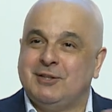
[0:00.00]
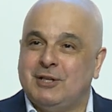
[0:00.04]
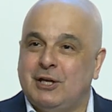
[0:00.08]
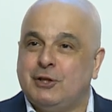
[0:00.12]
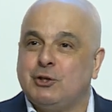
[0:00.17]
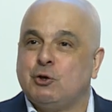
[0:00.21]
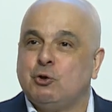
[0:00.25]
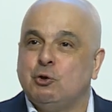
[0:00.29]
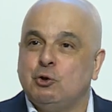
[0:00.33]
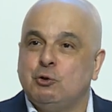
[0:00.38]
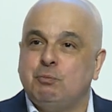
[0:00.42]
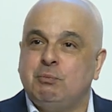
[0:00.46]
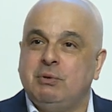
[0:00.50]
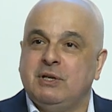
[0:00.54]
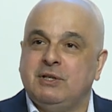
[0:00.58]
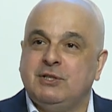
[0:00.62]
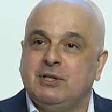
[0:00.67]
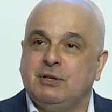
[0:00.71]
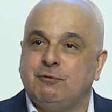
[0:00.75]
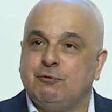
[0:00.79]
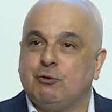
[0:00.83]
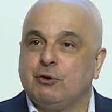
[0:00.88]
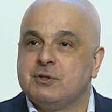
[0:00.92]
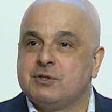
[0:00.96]
that could be
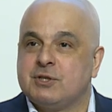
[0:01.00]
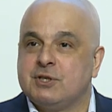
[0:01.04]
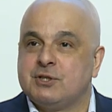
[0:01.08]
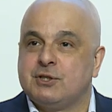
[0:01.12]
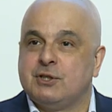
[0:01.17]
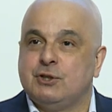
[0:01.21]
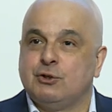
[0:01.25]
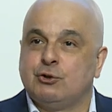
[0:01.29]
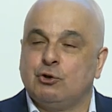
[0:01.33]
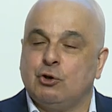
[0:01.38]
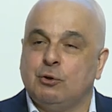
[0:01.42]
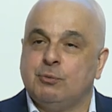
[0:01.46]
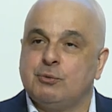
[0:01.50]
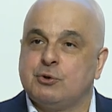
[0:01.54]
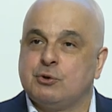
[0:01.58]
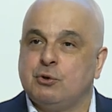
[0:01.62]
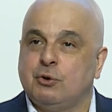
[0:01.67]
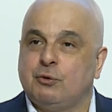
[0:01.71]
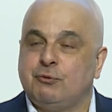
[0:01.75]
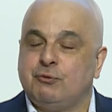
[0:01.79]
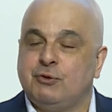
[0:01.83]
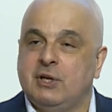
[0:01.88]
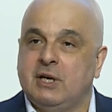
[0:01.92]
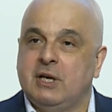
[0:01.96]
differences in terms
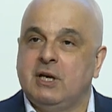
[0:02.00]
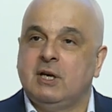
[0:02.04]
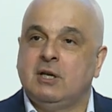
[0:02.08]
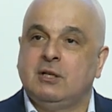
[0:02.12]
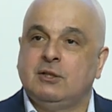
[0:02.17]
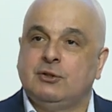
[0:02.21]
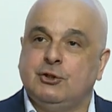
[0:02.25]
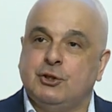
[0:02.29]
of the